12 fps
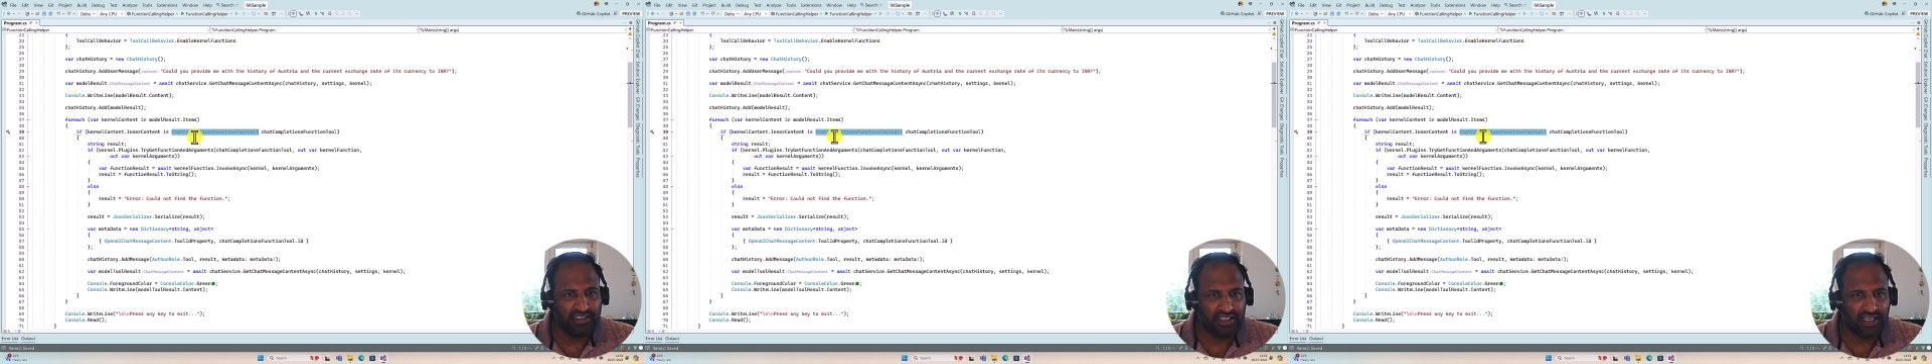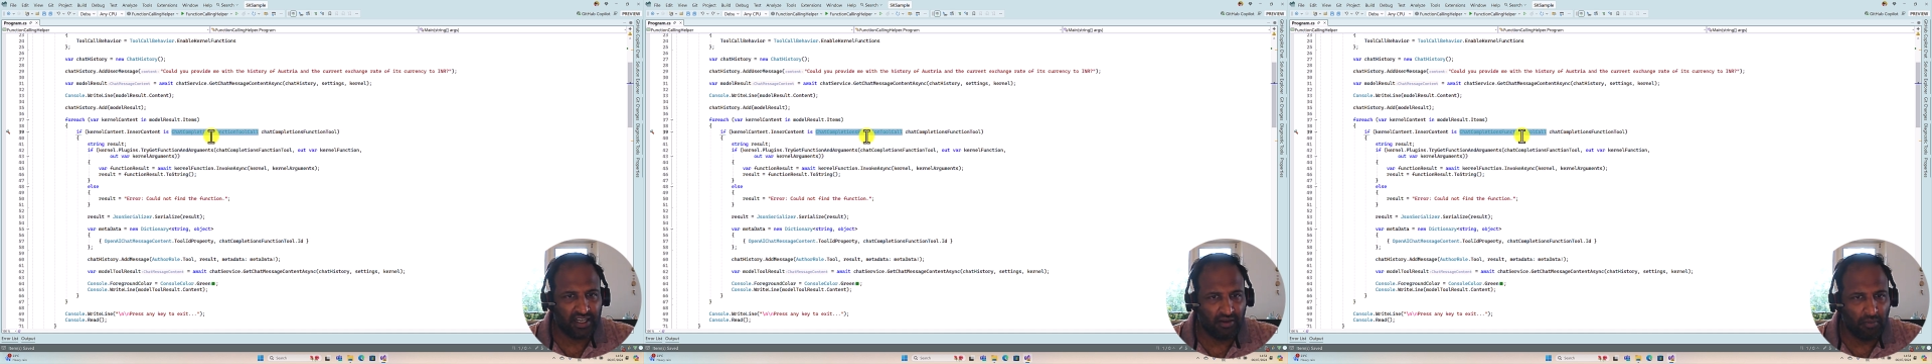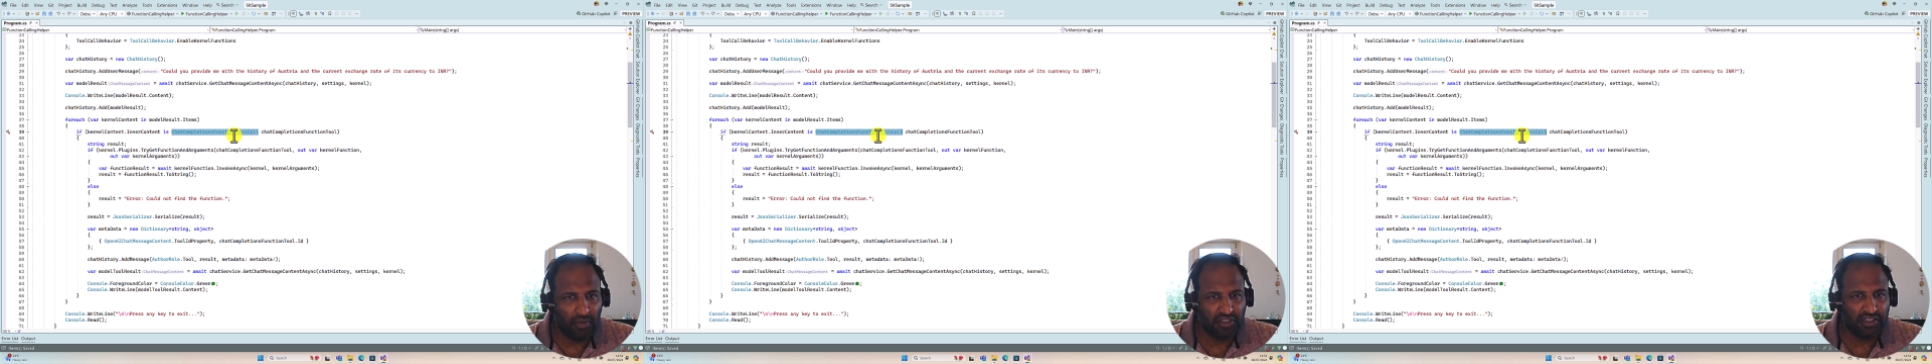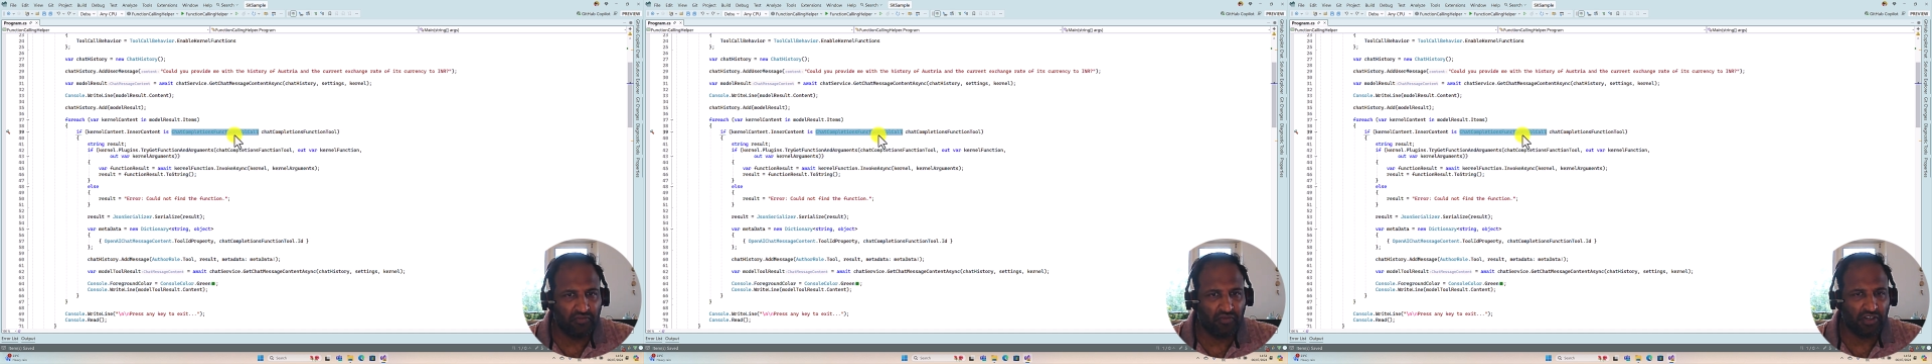chat
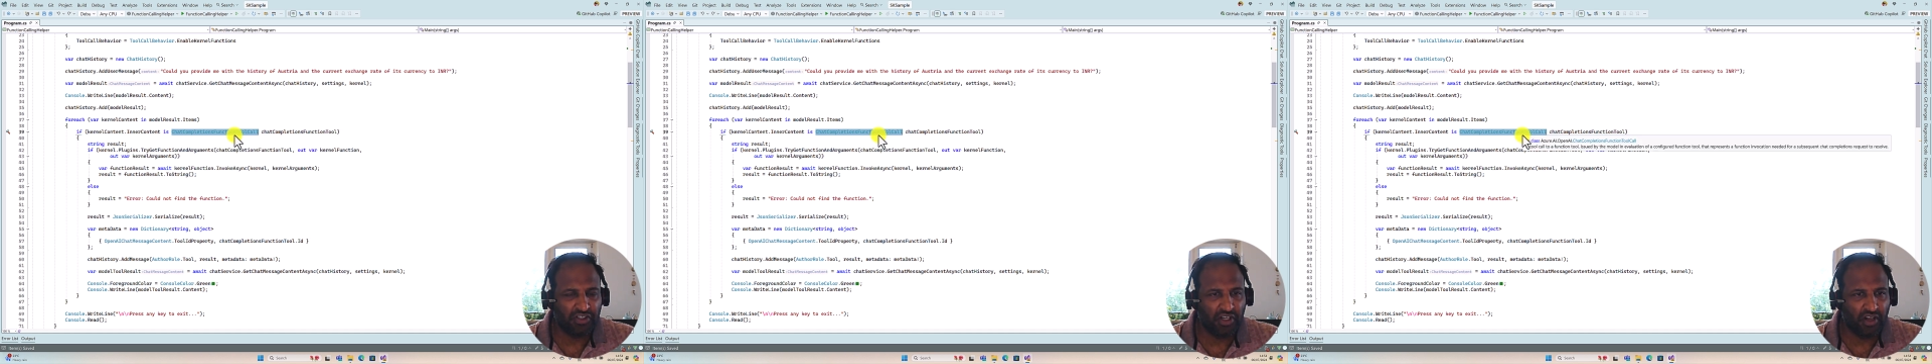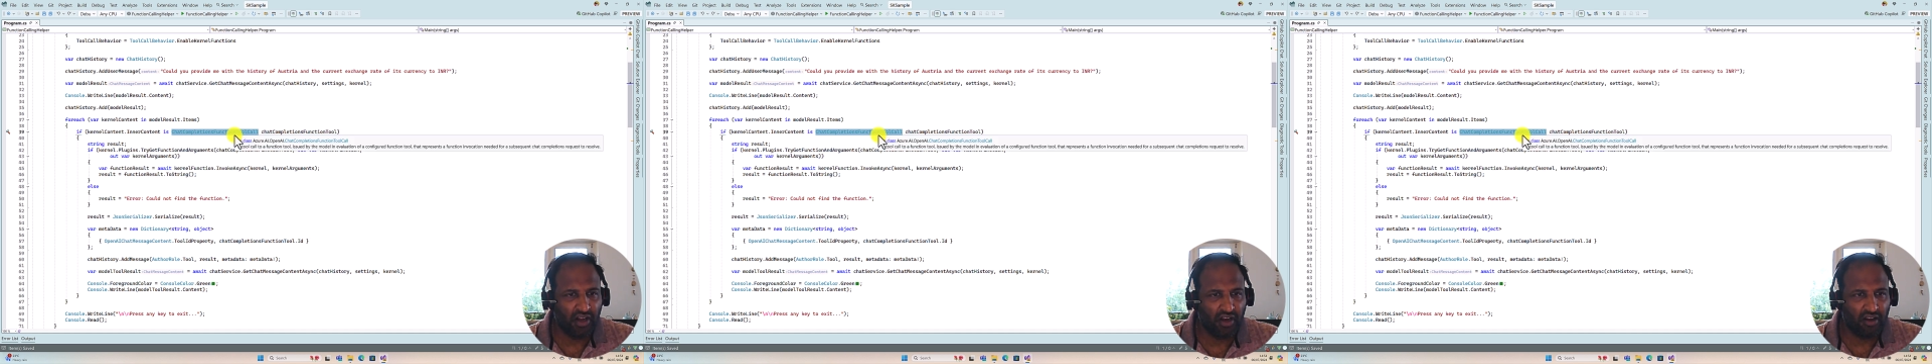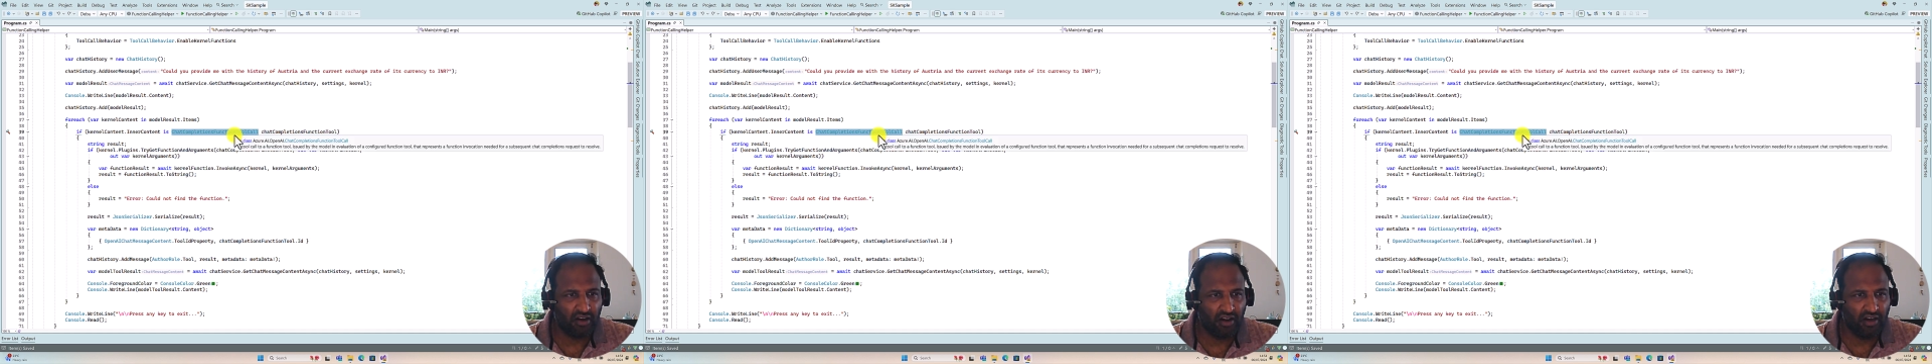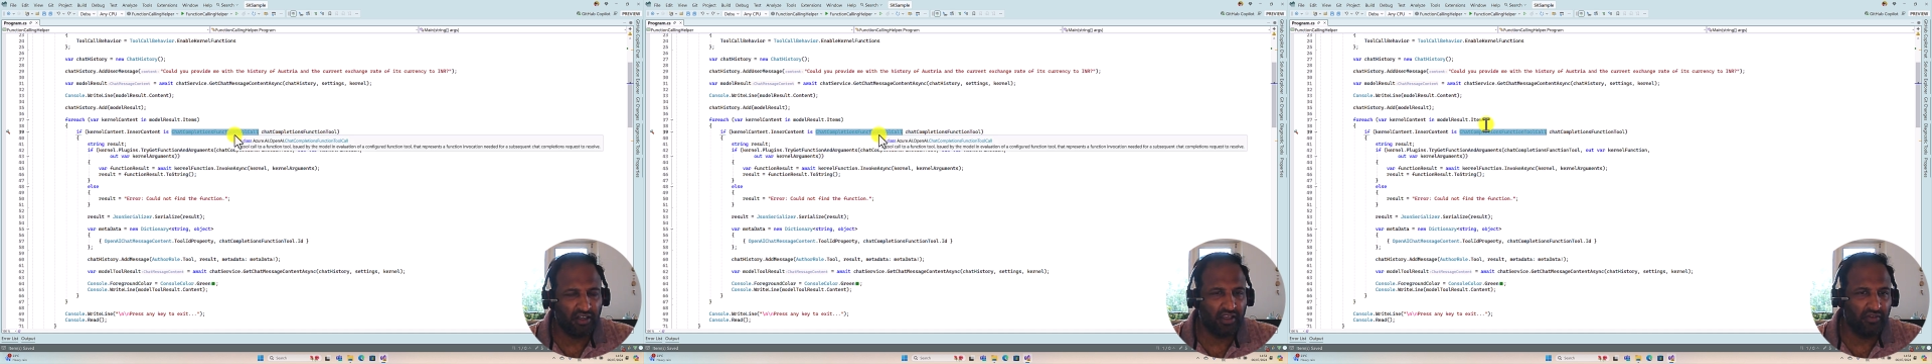completion function call or not.